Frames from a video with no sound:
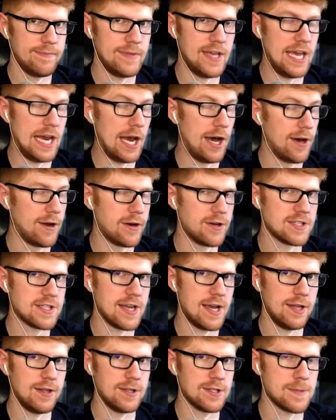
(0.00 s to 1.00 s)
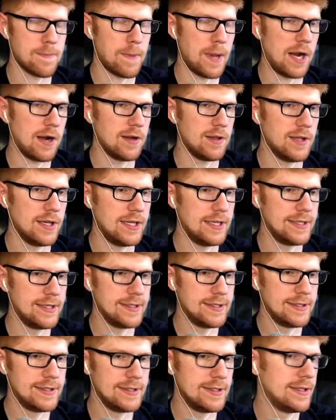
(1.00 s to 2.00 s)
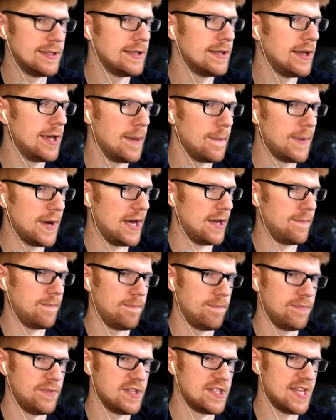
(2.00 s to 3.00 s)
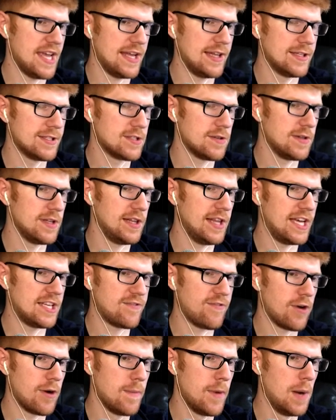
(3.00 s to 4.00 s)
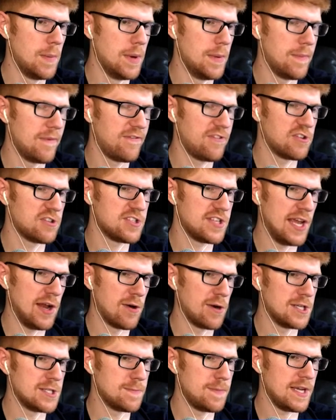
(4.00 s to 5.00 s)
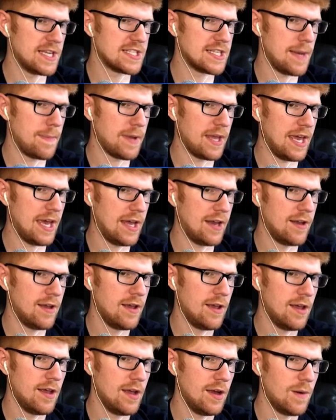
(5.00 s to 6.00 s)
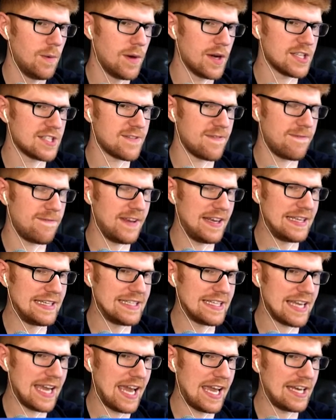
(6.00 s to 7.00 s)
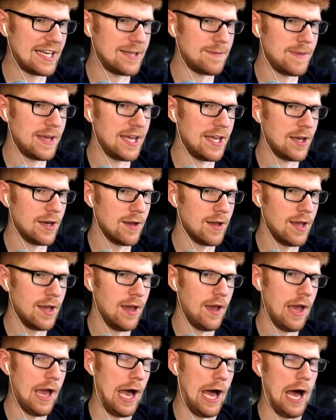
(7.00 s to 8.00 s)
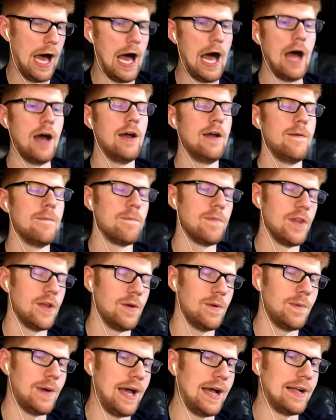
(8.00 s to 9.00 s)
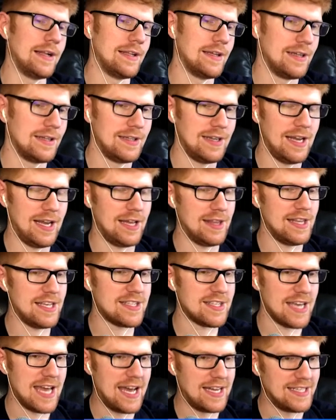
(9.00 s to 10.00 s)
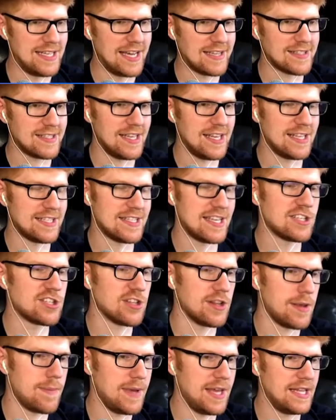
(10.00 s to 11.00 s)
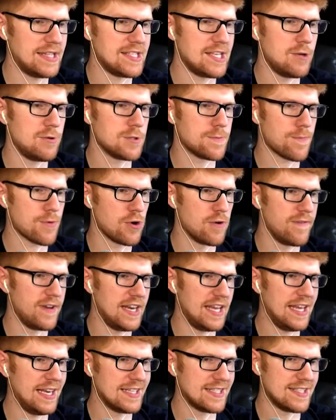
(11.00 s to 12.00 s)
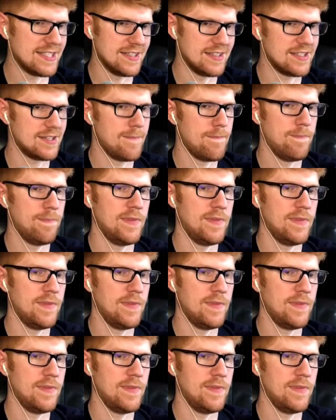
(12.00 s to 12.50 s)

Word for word: In utter silence, apparently. But the silence only lasts for a moment before Sayori speaks up again. What does vindicated mean? Well, in this context, it essentially means he was proven innocent.